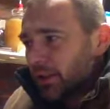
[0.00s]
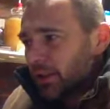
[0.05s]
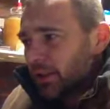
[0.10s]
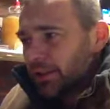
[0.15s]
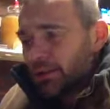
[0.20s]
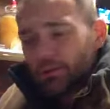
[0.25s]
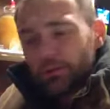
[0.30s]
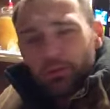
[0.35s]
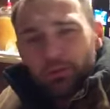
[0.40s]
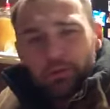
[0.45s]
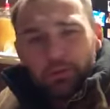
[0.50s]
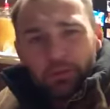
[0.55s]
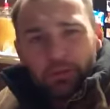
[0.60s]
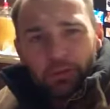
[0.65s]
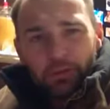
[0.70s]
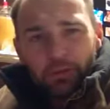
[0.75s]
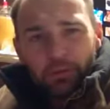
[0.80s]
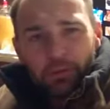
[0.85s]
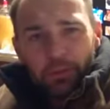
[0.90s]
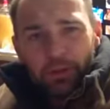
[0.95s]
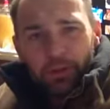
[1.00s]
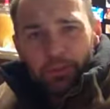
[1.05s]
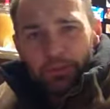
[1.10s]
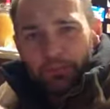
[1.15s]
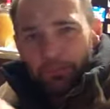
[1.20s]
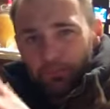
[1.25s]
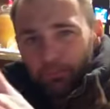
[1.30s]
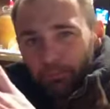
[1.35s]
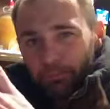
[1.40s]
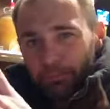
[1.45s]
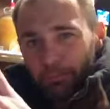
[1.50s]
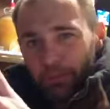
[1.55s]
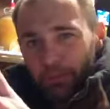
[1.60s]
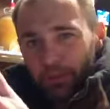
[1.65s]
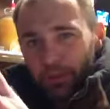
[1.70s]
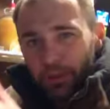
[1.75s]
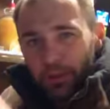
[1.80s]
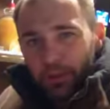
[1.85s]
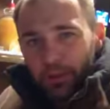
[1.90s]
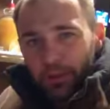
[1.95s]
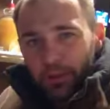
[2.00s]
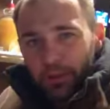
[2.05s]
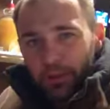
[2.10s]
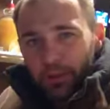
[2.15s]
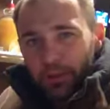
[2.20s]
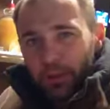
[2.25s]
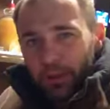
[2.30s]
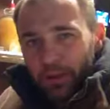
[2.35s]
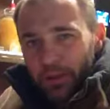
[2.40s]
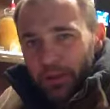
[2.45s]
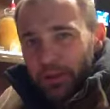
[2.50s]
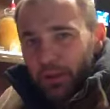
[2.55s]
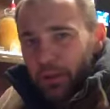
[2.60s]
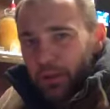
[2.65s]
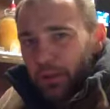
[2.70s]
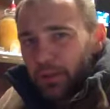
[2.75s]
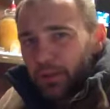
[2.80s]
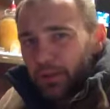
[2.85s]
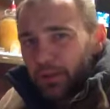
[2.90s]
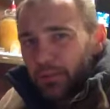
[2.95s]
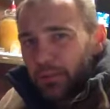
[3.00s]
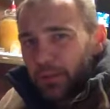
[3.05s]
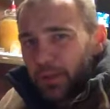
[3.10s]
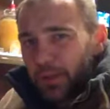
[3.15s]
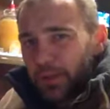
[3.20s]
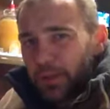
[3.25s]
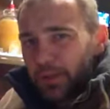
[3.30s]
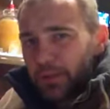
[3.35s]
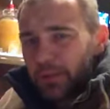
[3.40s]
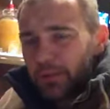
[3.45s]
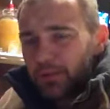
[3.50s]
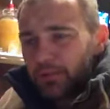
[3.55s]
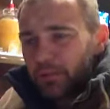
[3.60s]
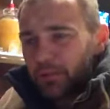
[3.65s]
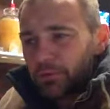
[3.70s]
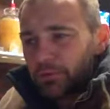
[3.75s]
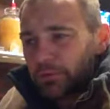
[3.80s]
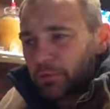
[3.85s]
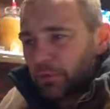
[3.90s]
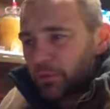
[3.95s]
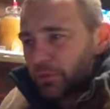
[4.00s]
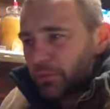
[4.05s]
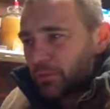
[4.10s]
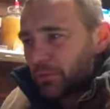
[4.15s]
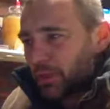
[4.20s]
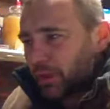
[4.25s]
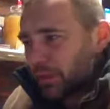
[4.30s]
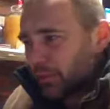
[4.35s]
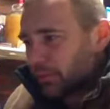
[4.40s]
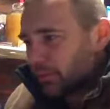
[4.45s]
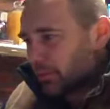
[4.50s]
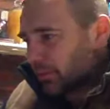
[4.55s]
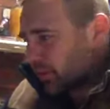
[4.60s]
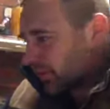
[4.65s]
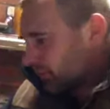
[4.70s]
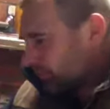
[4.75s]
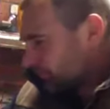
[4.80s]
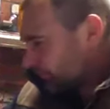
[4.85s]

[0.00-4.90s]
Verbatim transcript: two, two and a half quid upon it so they've got to pay for frozen blackberries.